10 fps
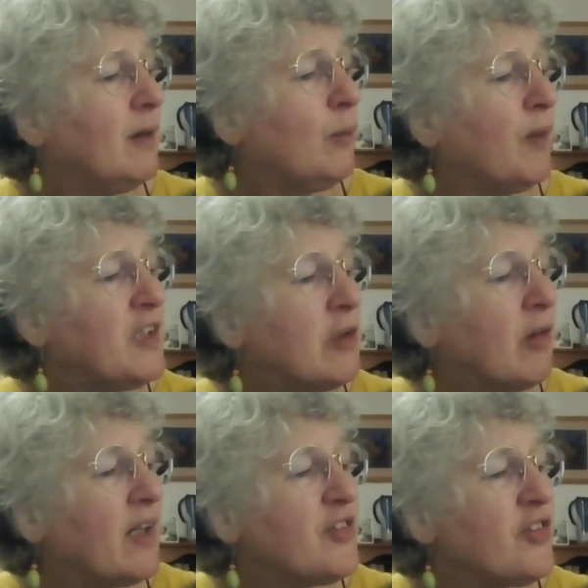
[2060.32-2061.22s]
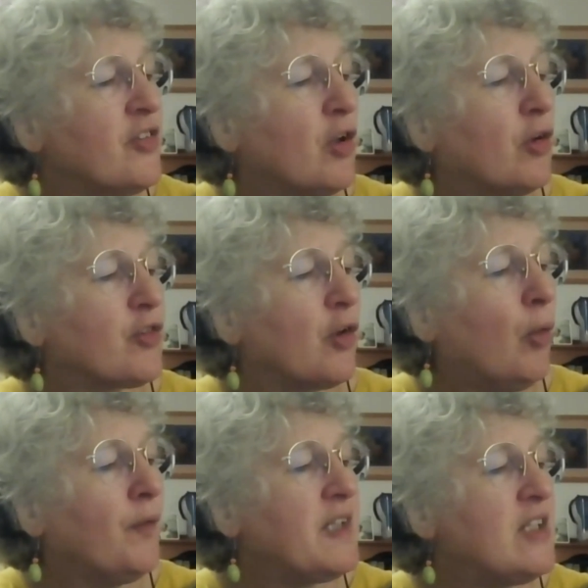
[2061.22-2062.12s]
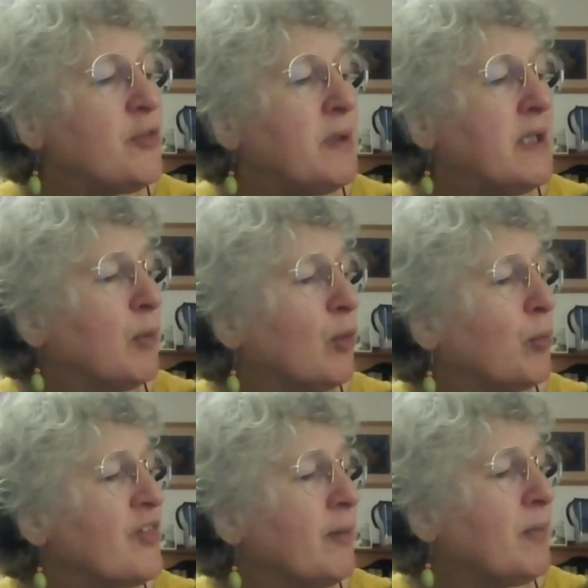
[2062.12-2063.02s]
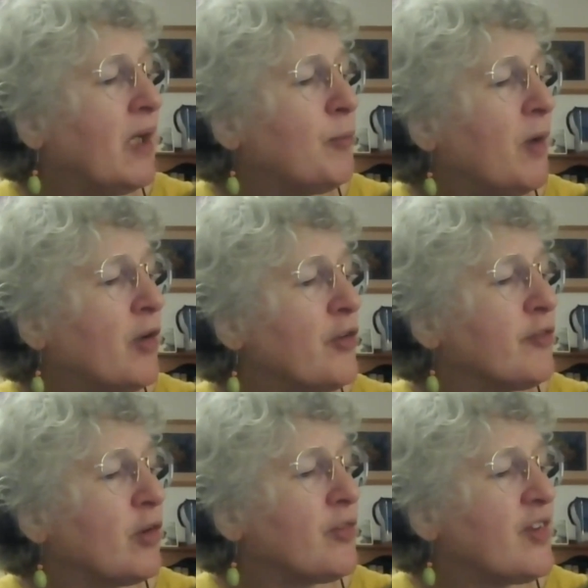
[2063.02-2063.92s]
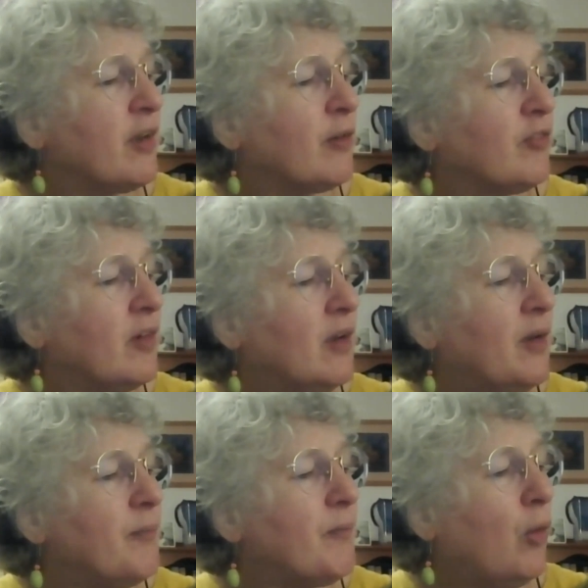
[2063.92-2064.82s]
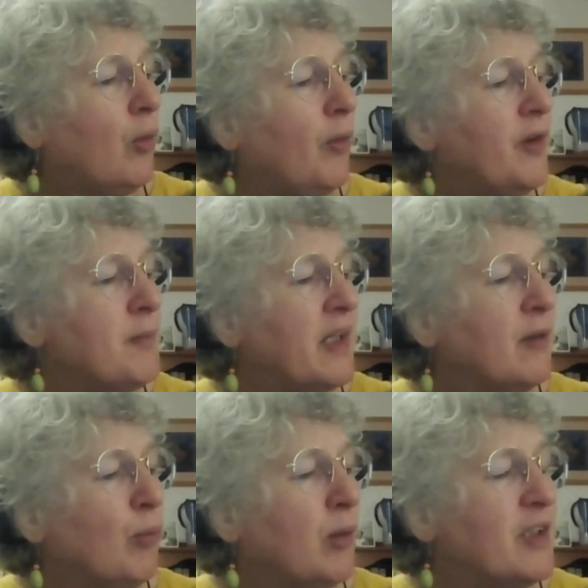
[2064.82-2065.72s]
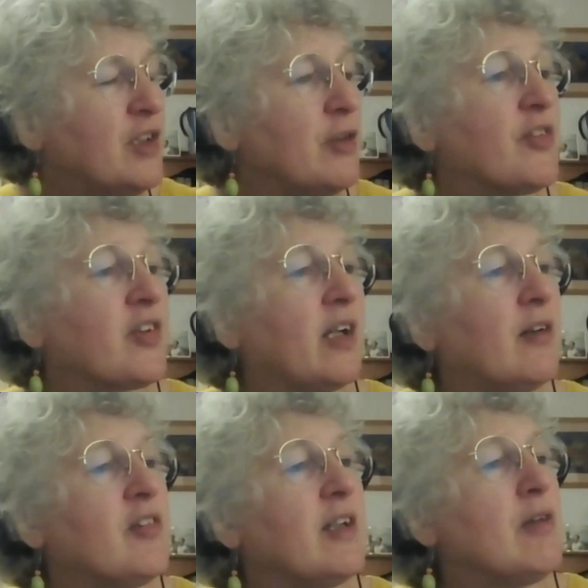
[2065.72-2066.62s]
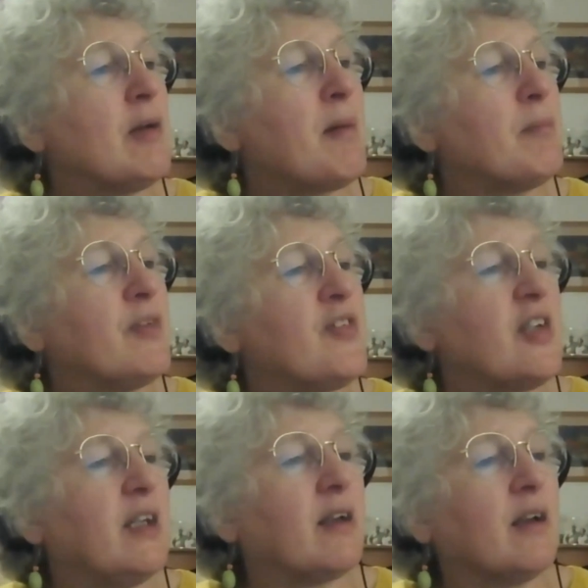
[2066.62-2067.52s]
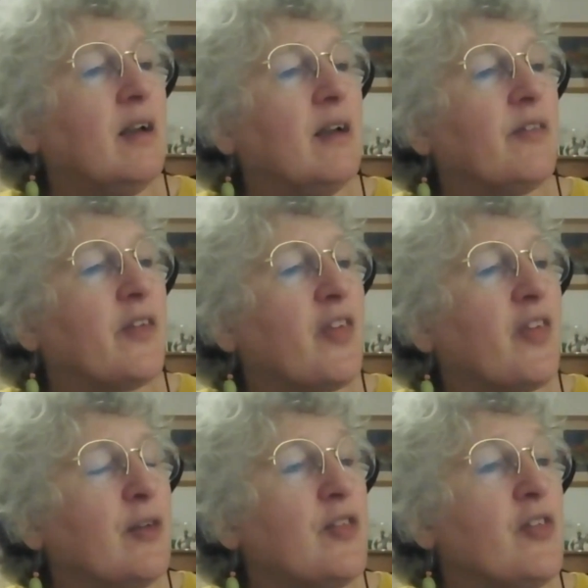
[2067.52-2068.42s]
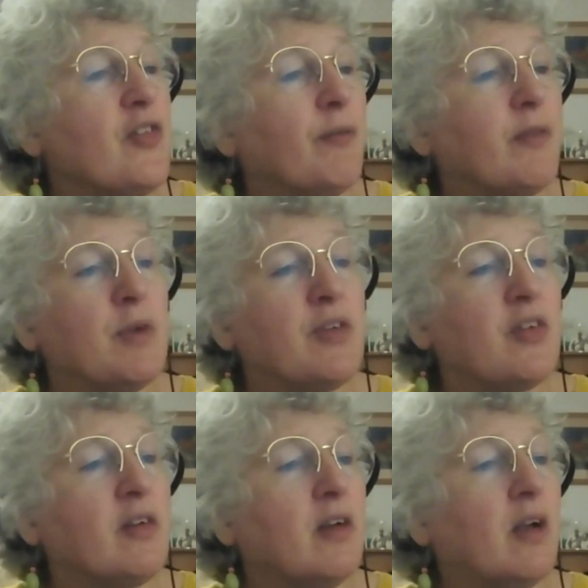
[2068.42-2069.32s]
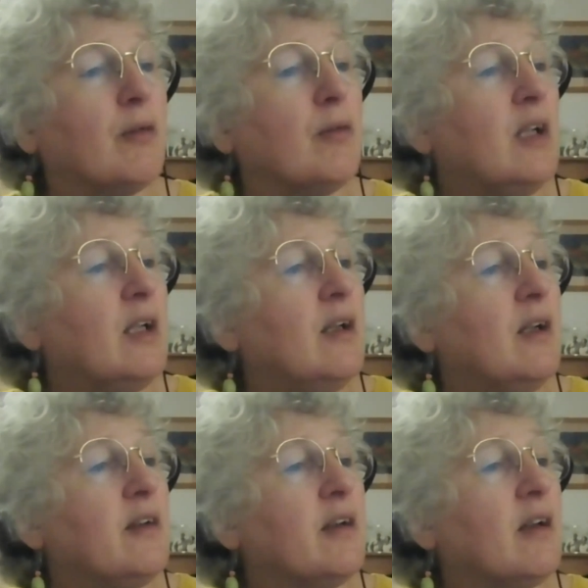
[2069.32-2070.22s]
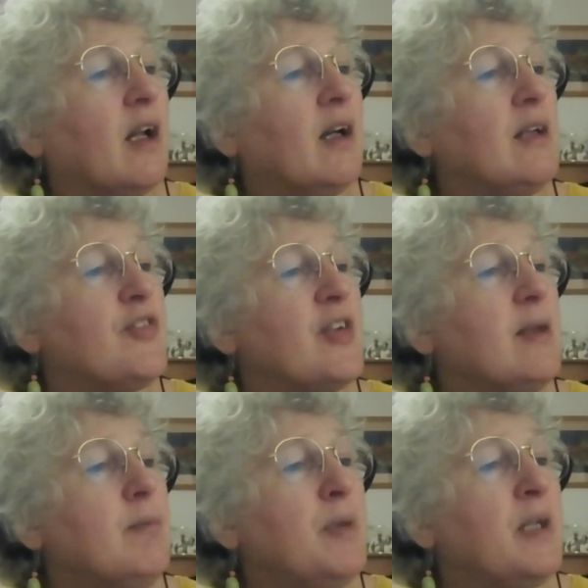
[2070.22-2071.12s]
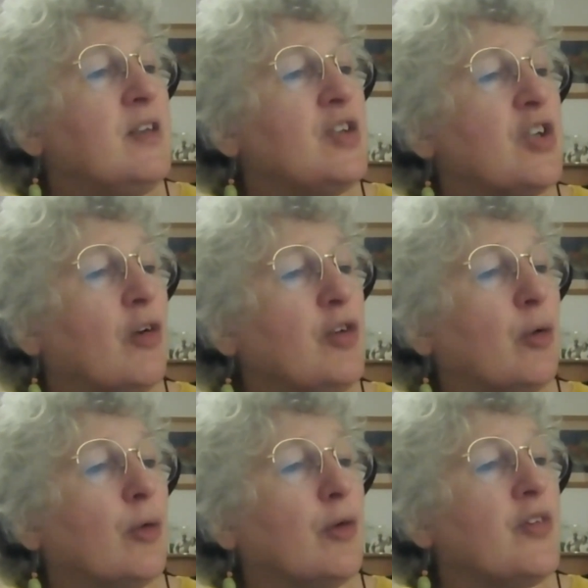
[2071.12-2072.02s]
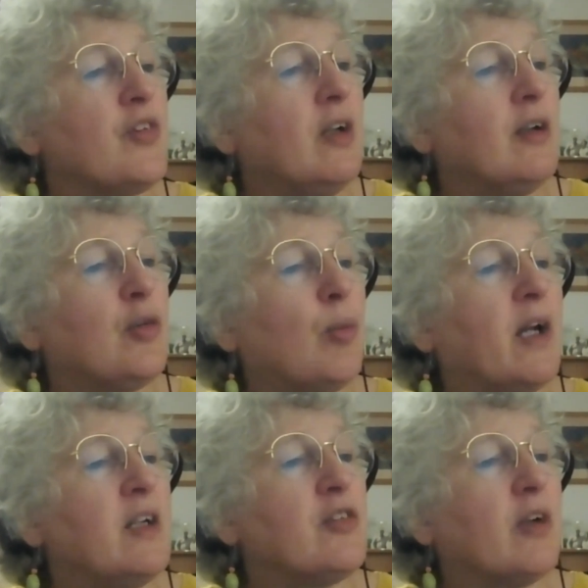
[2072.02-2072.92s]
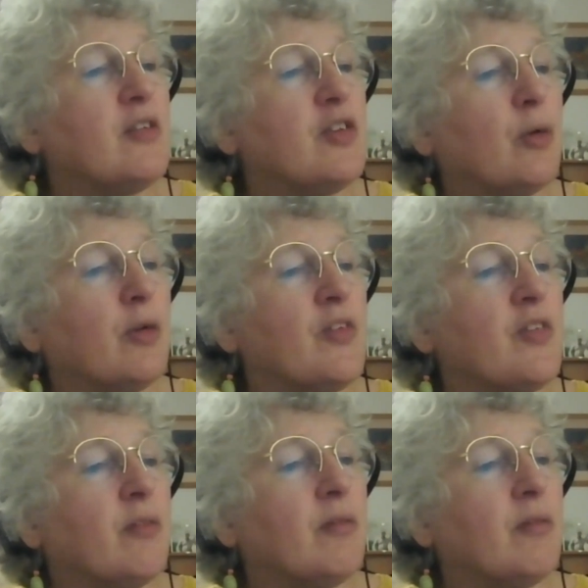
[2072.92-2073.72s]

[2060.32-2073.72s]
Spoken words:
Whether you liked it or not, all these people were somehow part of yourself. All the men and women you scarcely remembered seeing, the thousands of them you didn't know, their lives impinged on yours, twined round yours.